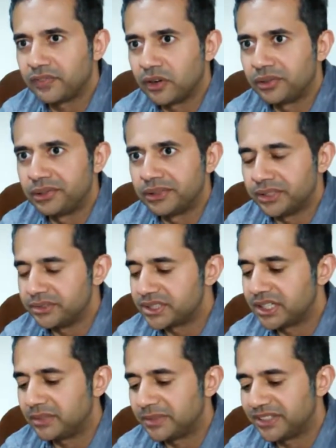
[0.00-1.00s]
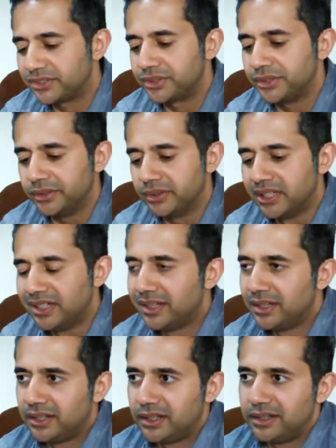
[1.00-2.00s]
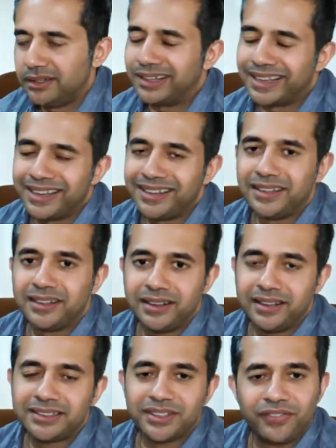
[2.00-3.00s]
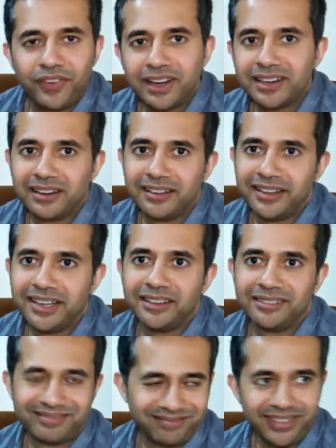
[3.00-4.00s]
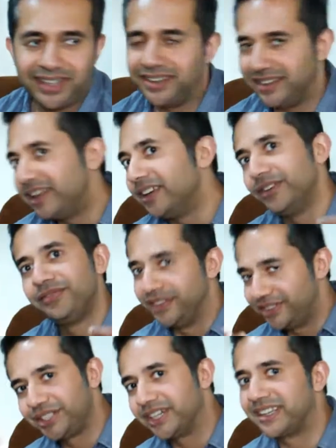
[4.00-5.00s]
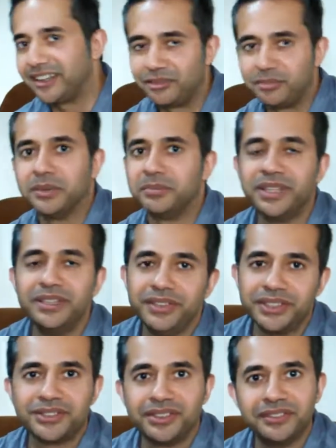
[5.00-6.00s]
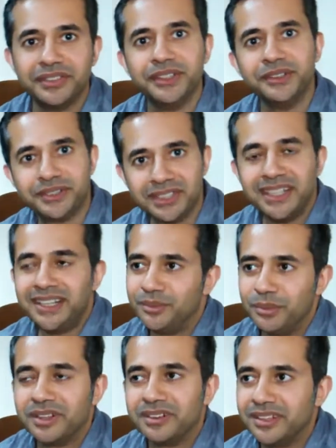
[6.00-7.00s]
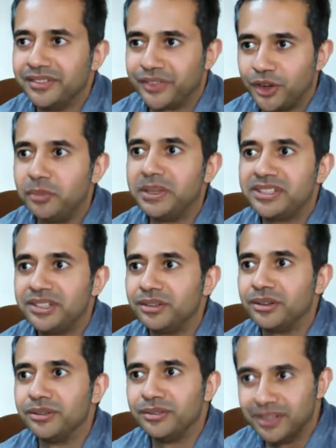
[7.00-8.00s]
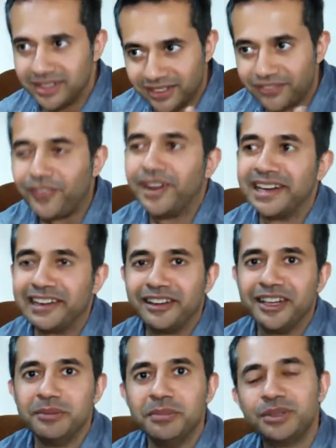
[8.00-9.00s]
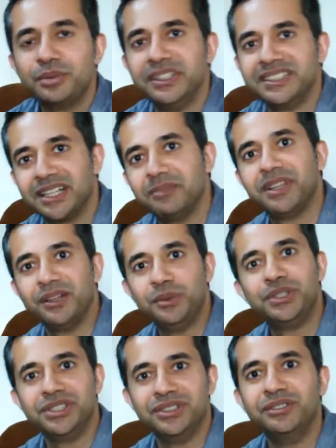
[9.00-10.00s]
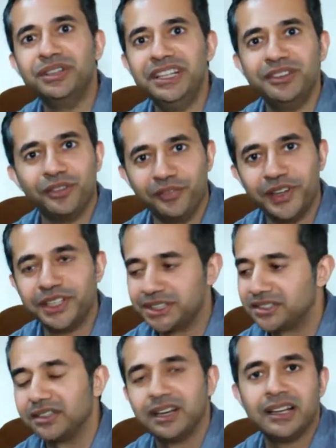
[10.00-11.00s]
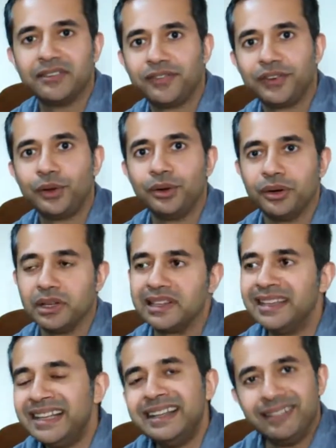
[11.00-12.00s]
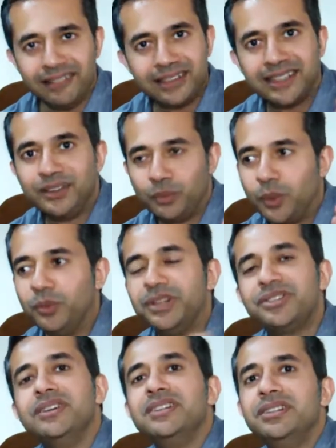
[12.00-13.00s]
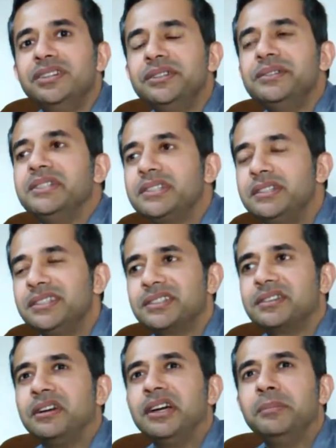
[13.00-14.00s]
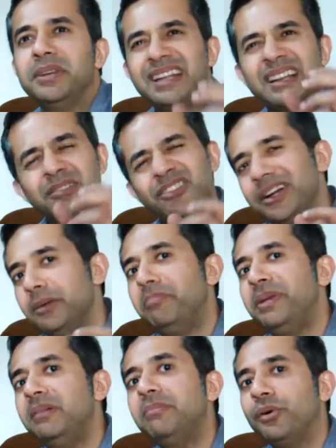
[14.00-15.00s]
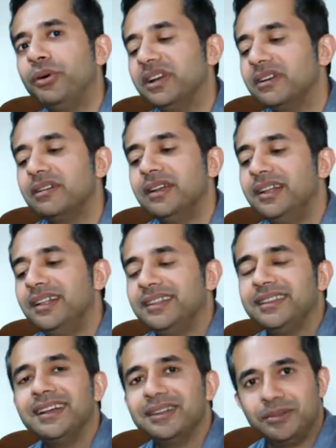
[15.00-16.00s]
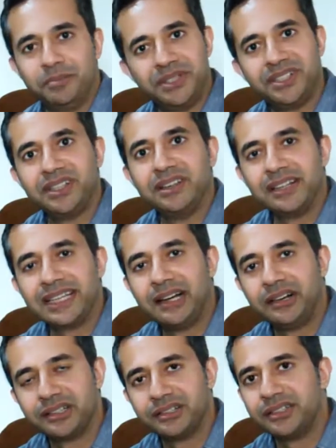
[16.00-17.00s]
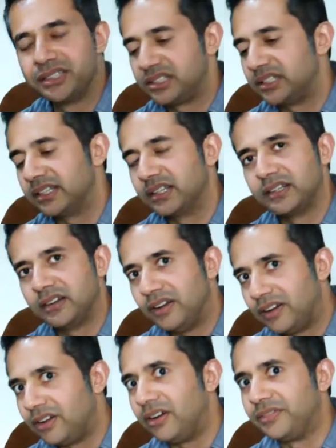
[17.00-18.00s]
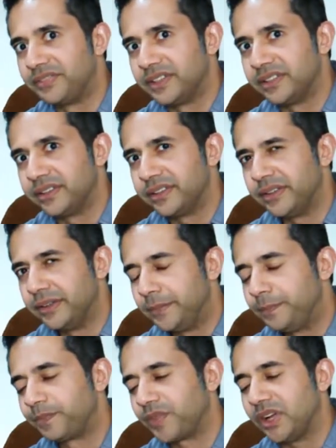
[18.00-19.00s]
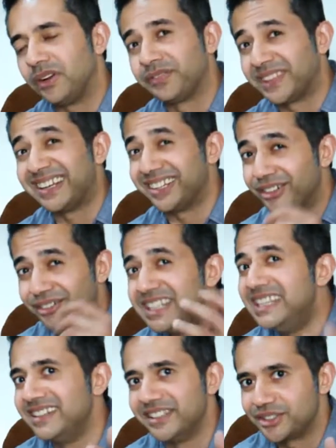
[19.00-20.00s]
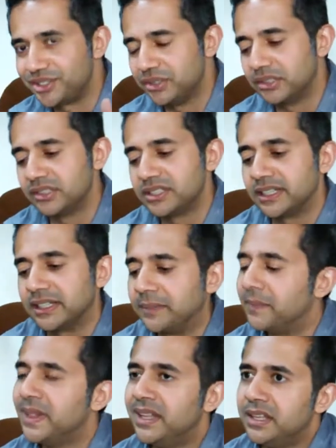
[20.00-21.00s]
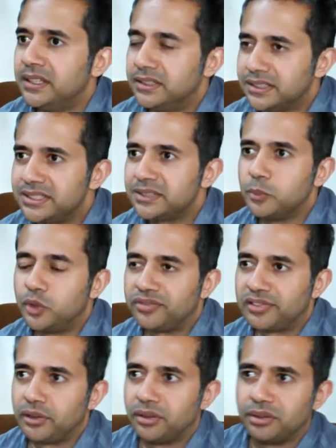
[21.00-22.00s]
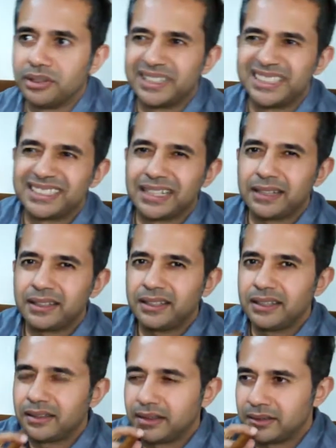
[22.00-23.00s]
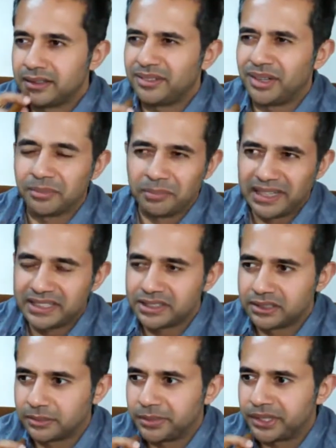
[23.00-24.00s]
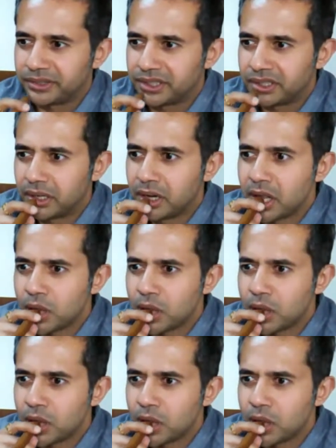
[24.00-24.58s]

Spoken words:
floral notes coming through. Again, it's a fine line, and if you check out my previous reviews where I've commented on the fine line between something which is green or vegetal and floral, I think what we're trying to do is describe it and try and pinpoint that particular characteristic of that greenness, you could say. This is more floral. There's nothing unpleasant about it.